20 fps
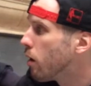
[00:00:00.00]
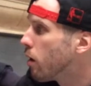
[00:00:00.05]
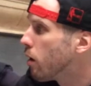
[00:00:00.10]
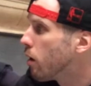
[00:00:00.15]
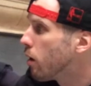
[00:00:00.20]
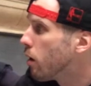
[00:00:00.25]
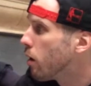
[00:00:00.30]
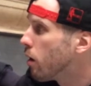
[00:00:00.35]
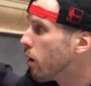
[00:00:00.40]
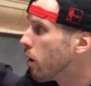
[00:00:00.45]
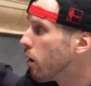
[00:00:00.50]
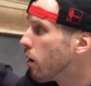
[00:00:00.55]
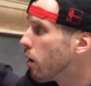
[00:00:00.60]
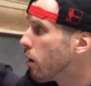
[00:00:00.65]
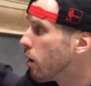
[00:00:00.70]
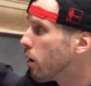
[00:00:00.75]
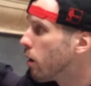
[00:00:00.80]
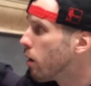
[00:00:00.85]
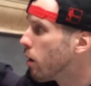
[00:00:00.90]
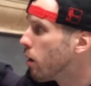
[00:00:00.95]

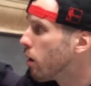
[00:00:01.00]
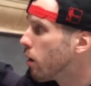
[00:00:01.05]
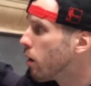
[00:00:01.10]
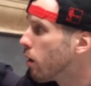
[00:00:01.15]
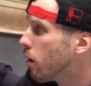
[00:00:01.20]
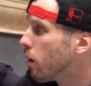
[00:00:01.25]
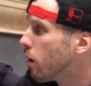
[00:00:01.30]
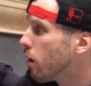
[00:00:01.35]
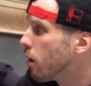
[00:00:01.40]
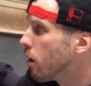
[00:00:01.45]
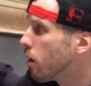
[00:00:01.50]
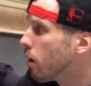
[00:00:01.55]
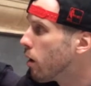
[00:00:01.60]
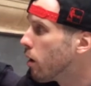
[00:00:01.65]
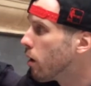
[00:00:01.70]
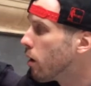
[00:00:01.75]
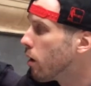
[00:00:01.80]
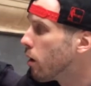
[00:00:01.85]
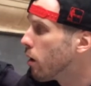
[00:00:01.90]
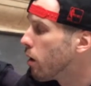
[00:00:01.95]

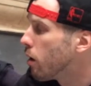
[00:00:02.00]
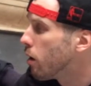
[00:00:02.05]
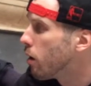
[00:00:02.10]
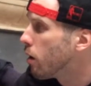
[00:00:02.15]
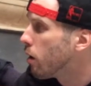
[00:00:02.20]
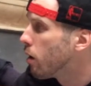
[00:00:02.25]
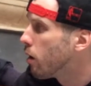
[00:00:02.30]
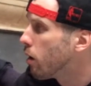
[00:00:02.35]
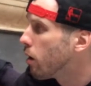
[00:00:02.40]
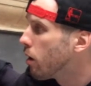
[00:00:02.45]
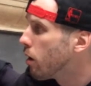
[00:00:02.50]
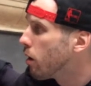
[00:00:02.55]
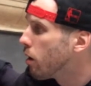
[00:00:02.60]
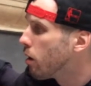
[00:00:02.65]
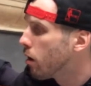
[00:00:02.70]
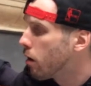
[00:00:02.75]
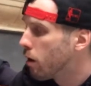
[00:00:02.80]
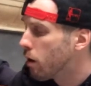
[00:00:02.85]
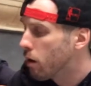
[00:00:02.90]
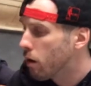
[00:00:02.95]

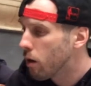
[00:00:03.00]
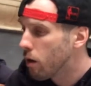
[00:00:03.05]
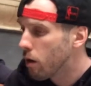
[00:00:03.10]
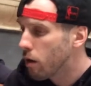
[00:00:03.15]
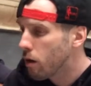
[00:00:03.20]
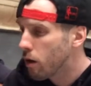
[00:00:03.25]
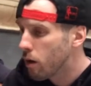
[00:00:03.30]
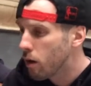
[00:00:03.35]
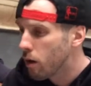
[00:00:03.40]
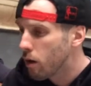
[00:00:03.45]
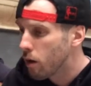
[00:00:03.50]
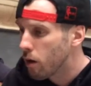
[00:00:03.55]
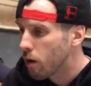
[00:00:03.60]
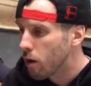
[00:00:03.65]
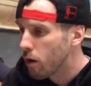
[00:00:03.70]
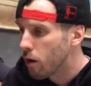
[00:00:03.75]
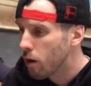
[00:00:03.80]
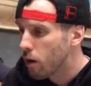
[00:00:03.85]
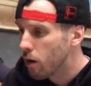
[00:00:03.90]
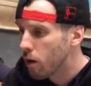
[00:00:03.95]

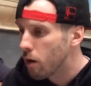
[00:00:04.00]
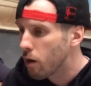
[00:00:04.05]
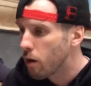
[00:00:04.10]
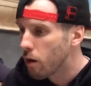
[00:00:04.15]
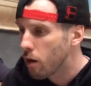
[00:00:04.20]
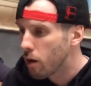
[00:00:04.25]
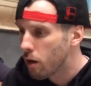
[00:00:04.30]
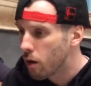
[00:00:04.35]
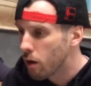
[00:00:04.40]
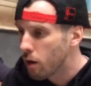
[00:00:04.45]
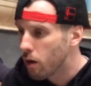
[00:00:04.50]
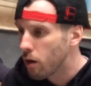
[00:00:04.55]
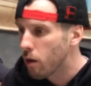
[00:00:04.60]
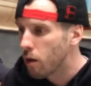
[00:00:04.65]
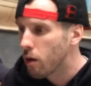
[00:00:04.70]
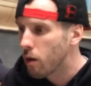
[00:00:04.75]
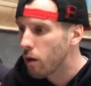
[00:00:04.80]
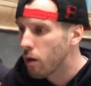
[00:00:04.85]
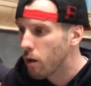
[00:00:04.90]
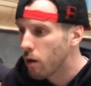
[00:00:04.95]

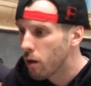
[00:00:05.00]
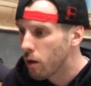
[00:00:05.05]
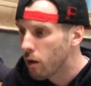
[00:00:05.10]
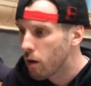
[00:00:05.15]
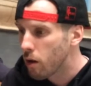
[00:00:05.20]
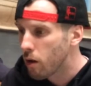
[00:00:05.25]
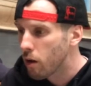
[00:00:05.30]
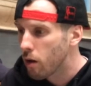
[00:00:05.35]
(not speaking)